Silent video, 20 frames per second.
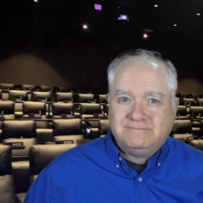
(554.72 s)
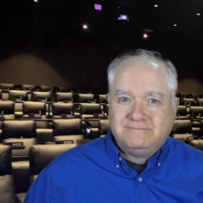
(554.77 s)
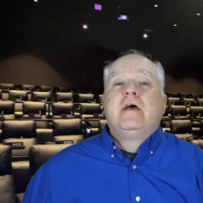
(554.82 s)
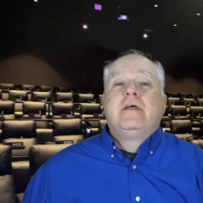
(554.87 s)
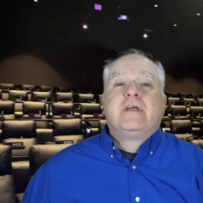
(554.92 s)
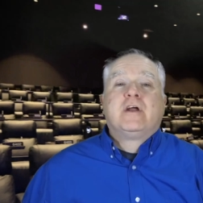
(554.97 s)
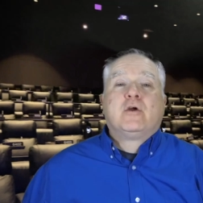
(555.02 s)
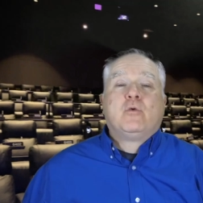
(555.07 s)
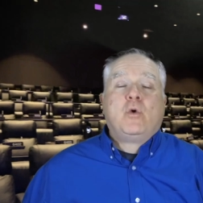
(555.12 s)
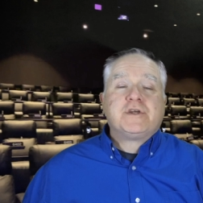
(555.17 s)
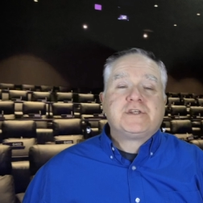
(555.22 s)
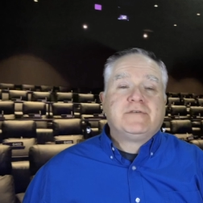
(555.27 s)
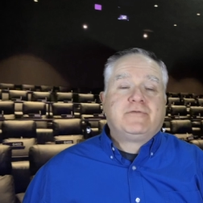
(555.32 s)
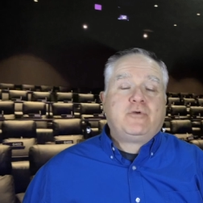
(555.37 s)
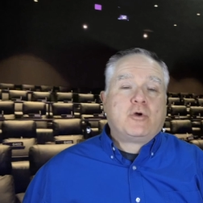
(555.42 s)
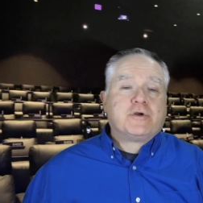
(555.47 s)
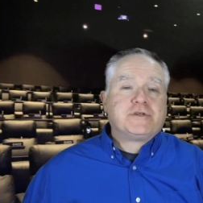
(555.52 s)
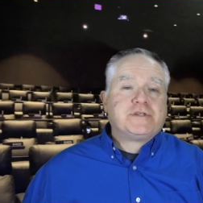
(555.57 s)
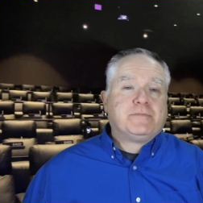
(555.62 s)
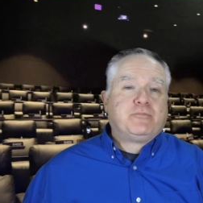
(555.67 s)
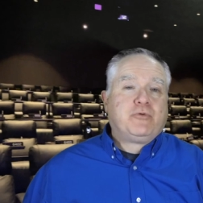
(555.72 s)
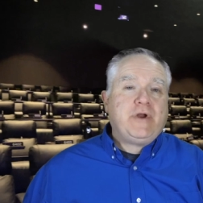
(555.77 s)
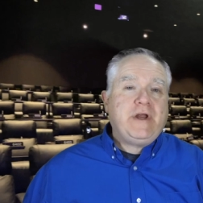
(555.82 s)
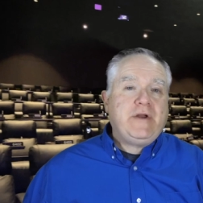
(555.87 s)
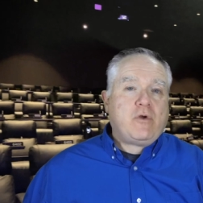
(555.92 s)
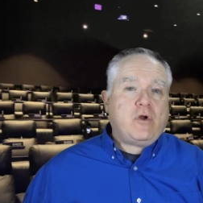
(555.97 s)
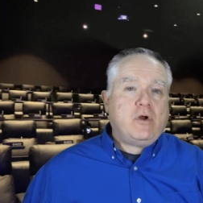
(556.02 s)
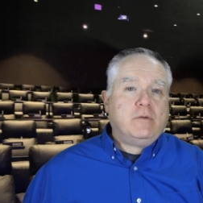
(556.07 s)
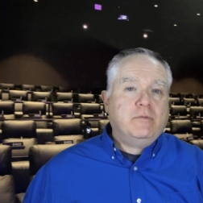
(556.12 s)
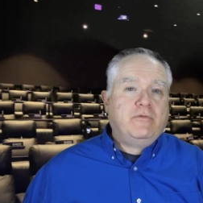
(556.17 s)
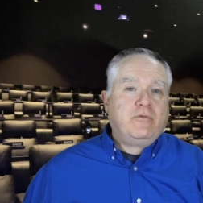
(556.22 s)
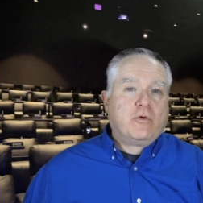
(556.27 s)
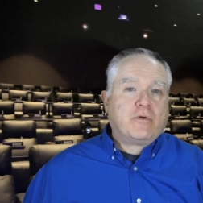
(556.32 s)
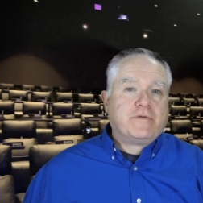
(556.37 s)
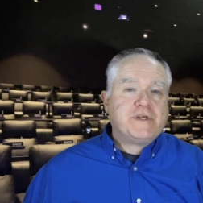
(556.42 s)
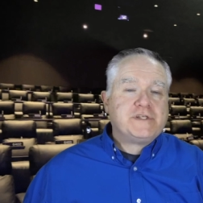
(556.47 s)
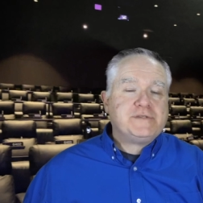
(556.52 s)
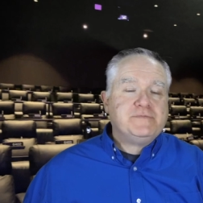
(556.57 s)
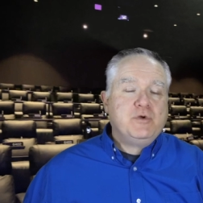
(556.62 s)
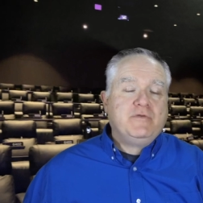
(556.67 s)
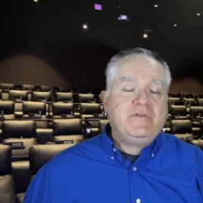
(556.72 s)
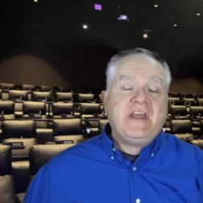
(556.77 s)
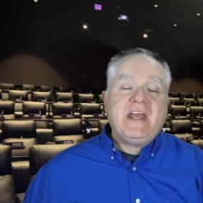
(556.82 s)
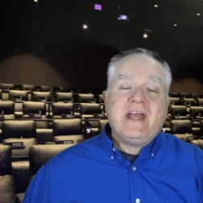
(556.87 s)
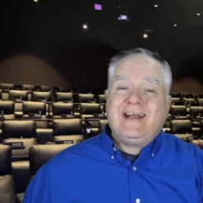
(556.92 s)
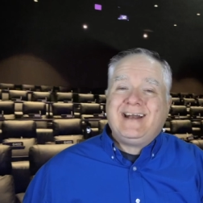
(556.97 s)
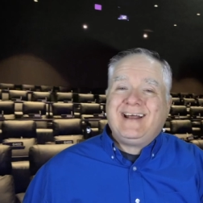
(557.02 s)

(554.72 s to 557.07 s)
There was, of course, a pre-roll before this movie,